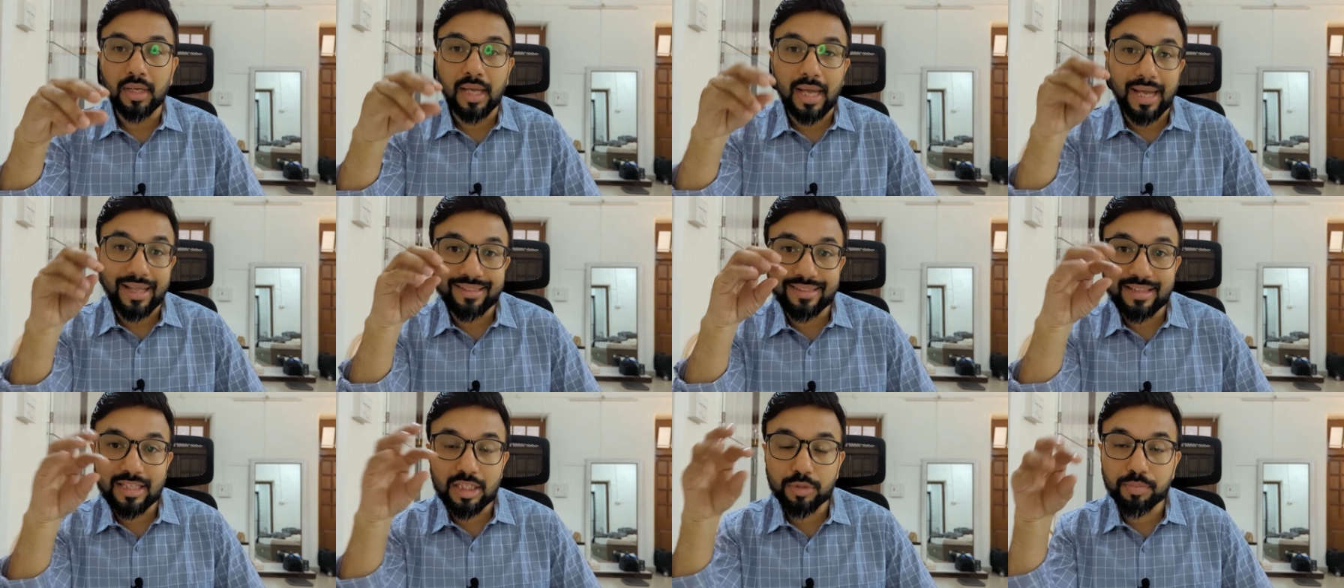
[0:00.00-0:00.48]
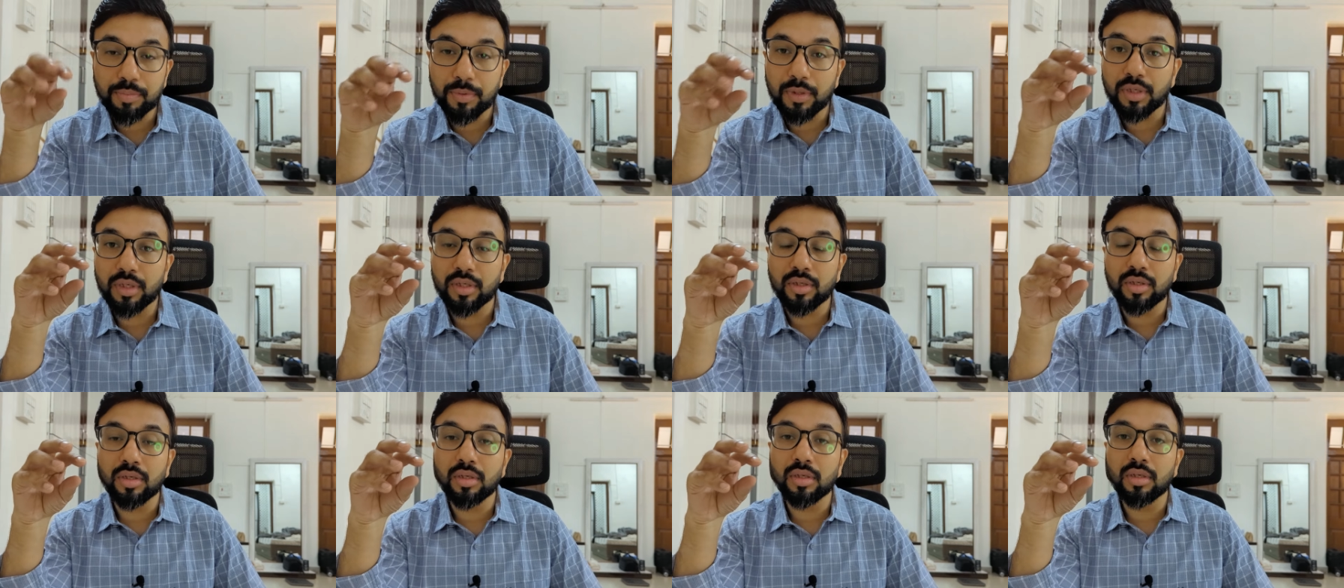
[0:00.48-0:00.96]
and this
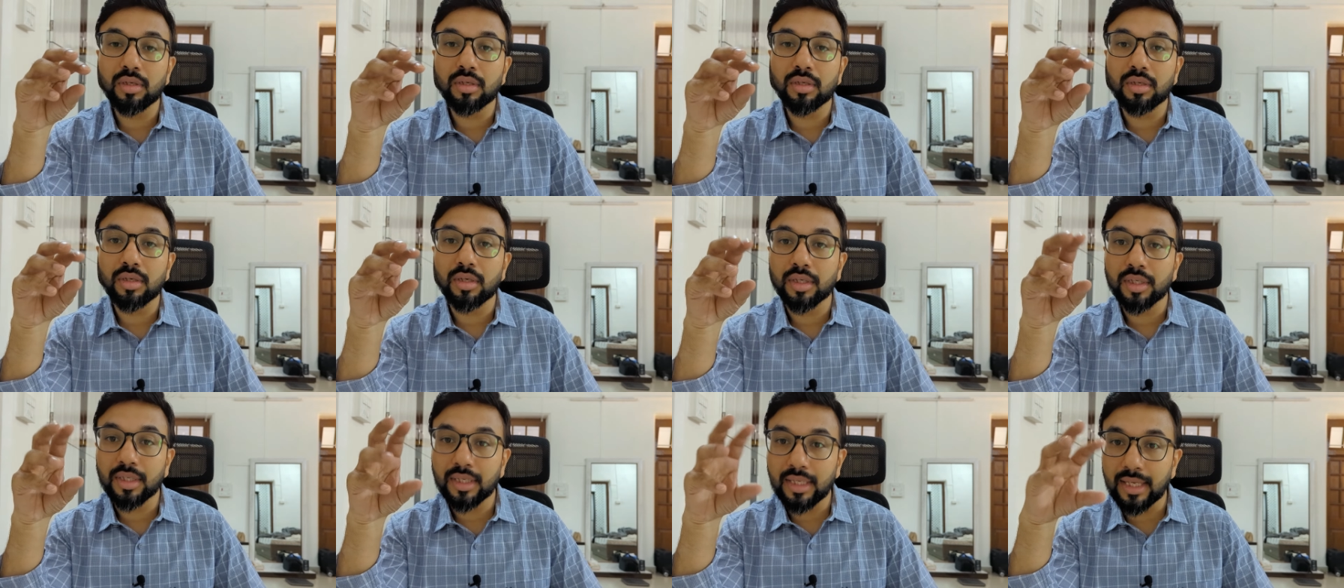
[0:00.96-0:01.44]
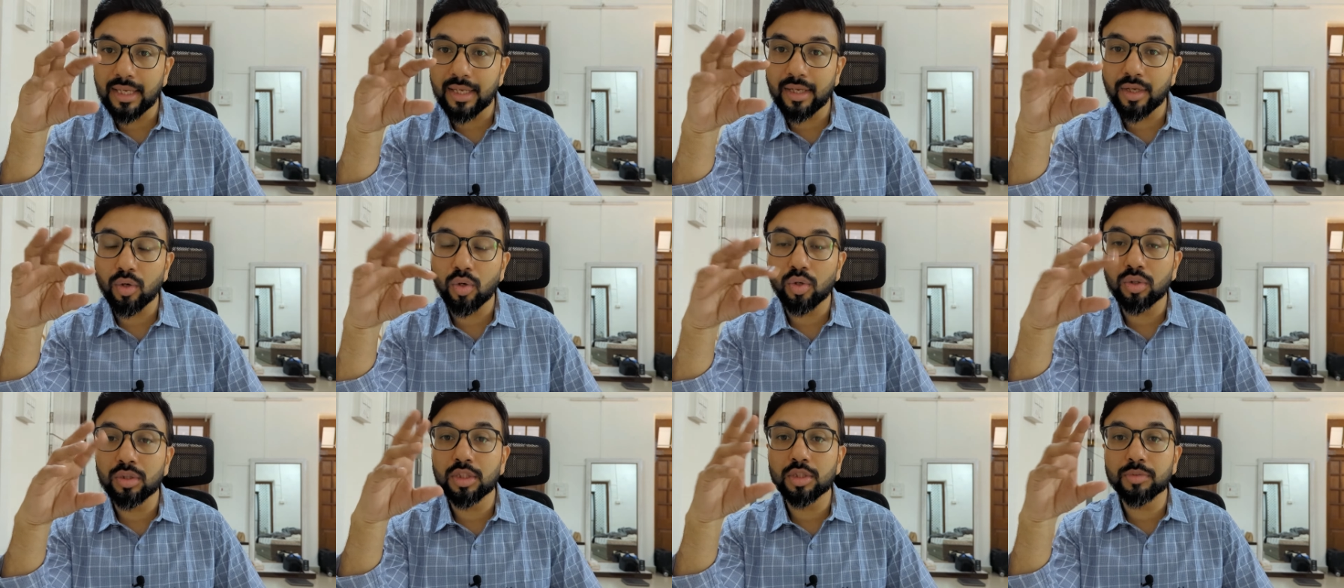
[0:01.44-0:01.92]
particular king
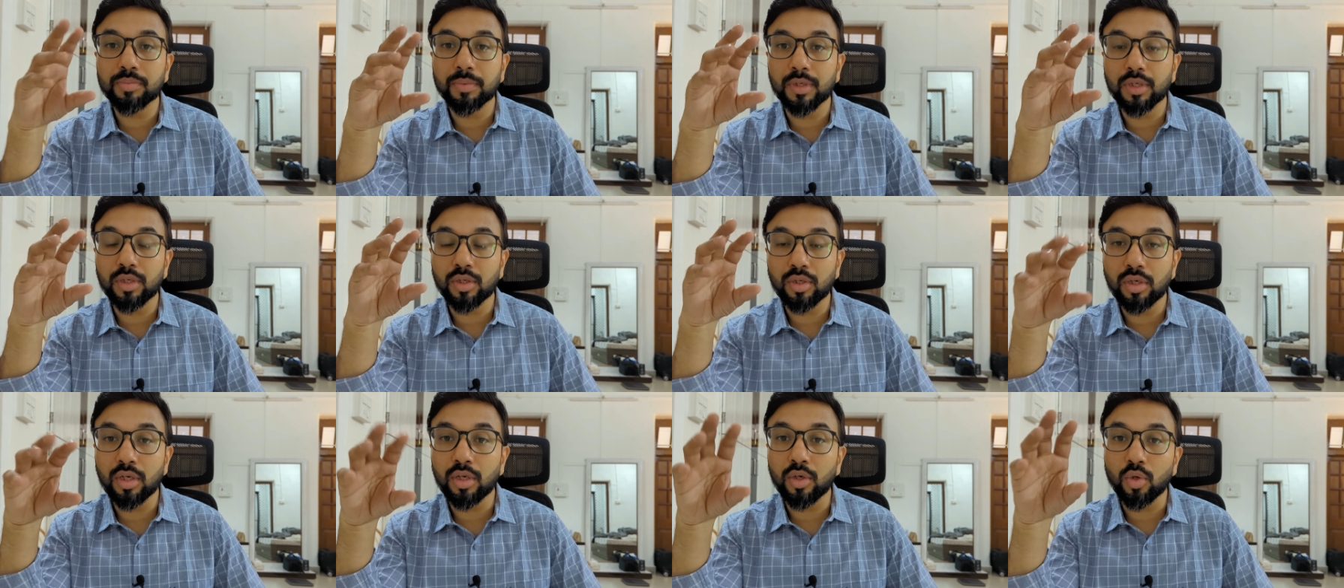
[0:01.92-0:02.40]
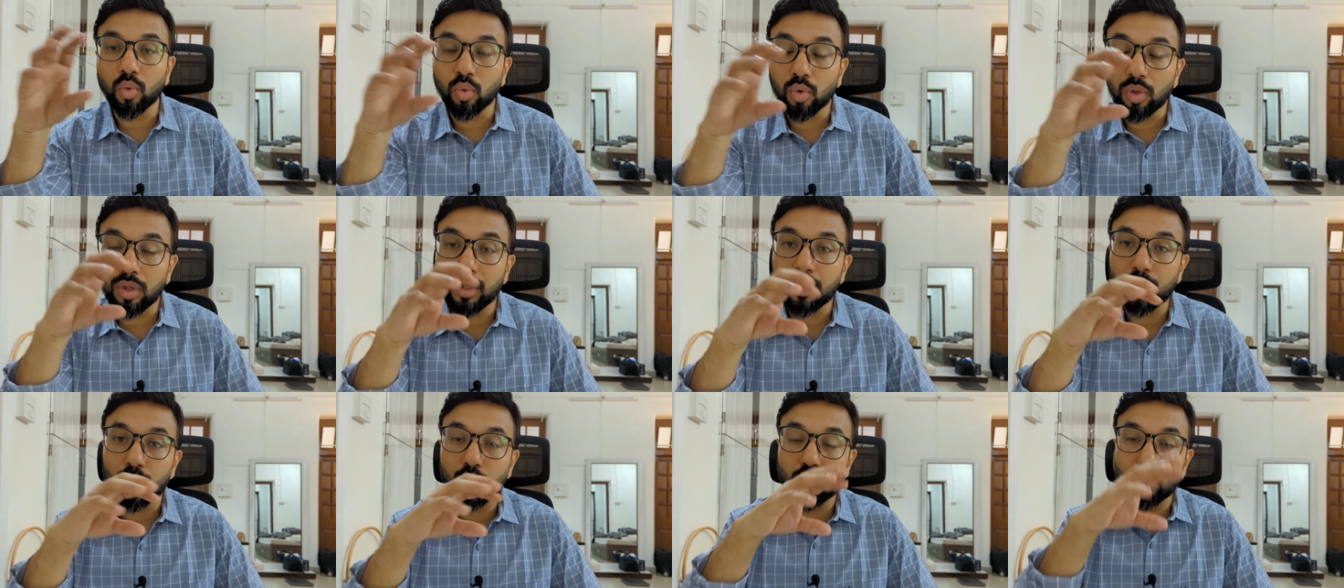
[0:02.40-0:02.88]
or this particular
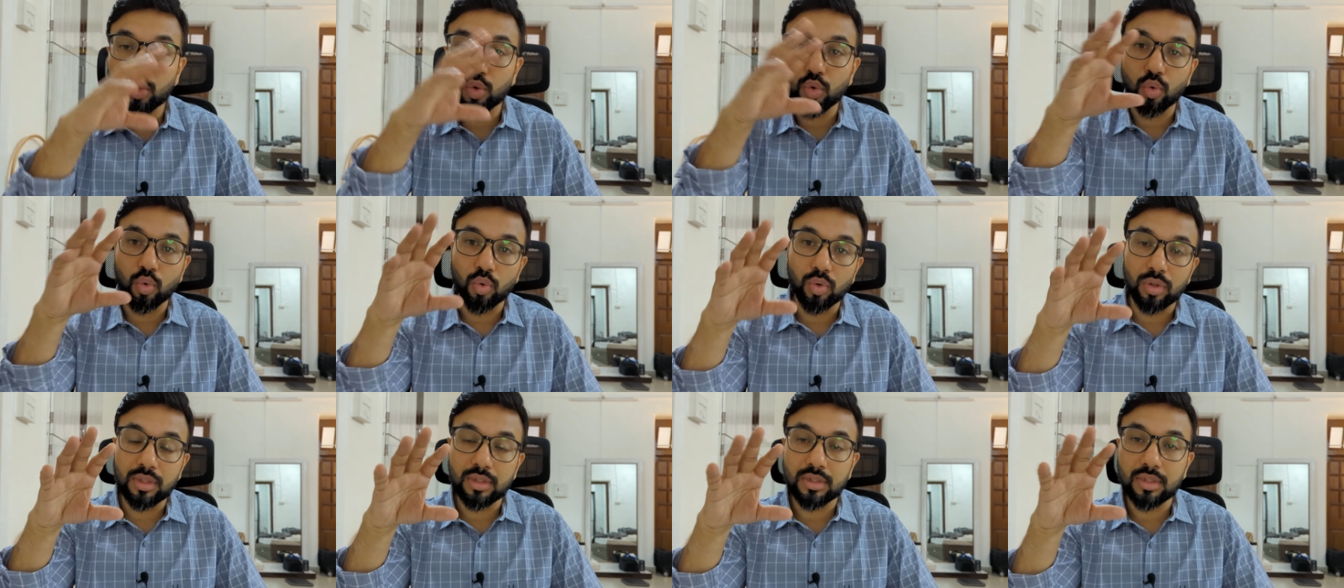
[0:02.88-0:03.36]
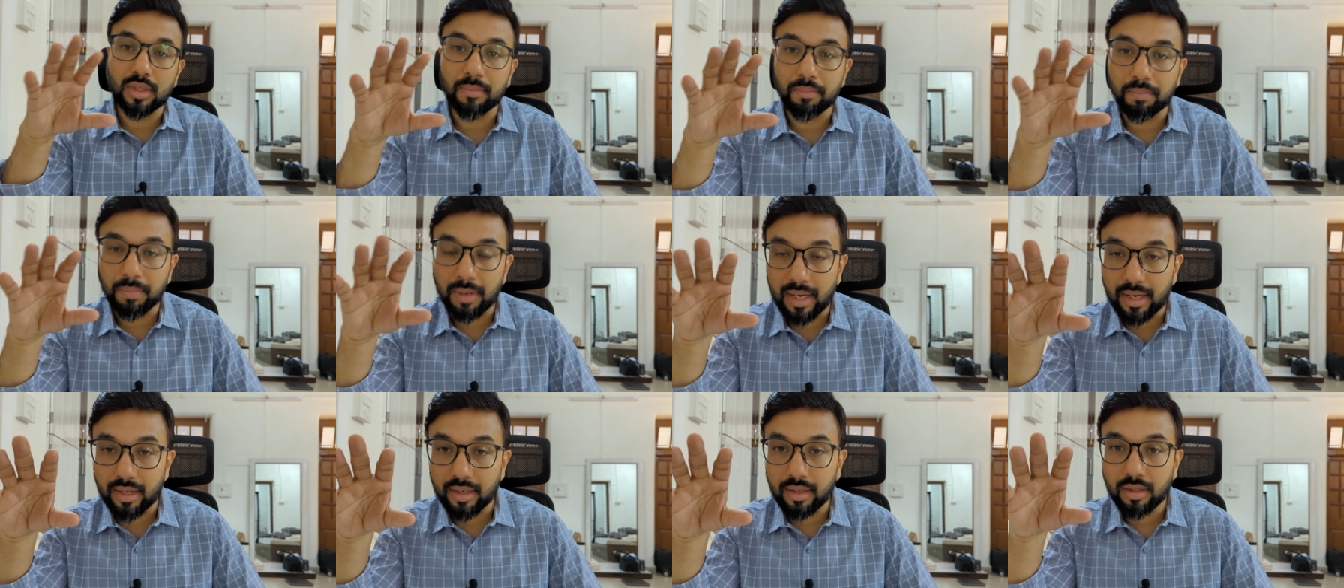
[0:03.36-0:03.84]
ruler used to rule this
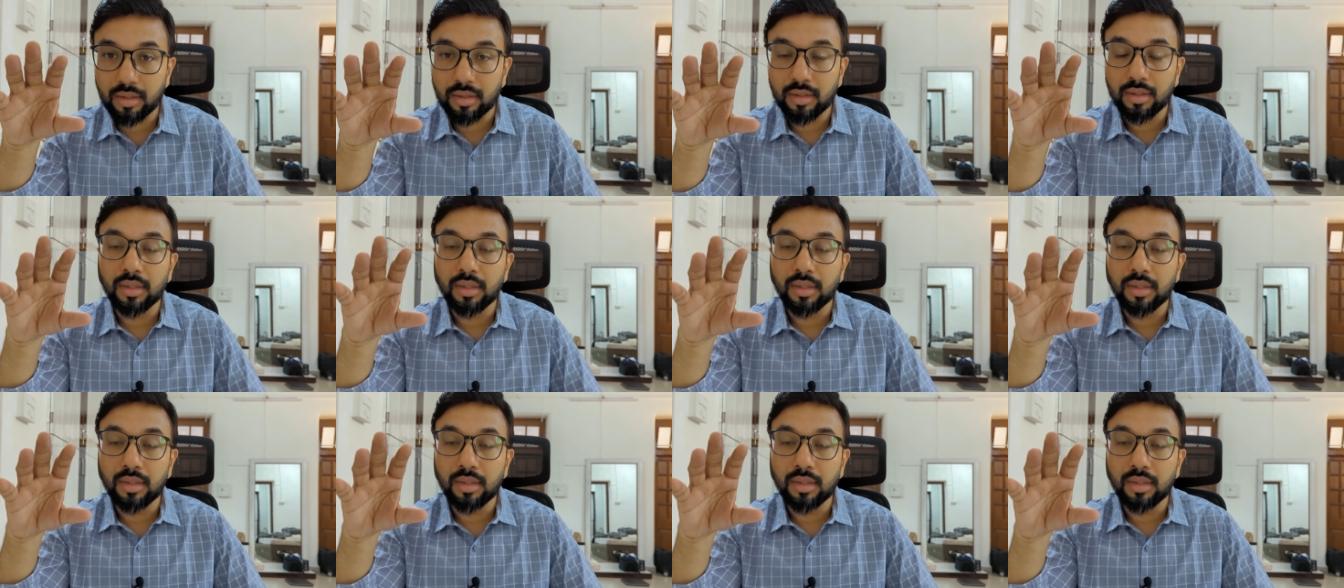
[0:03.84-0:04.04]
empire,